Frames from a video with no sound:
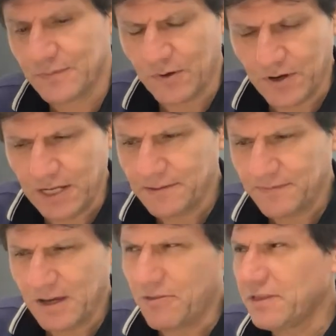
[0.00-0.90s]
Alright?
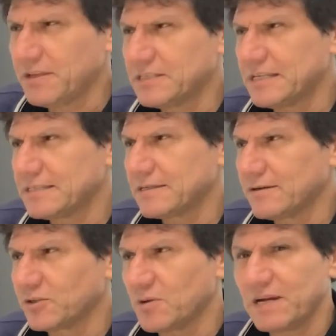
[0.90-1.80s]
I think this
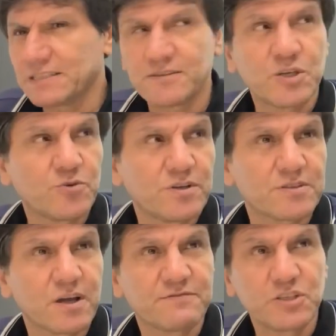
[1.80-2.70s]
is automatic
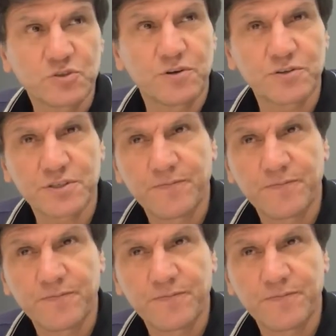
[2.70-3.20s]
sequence of discourse.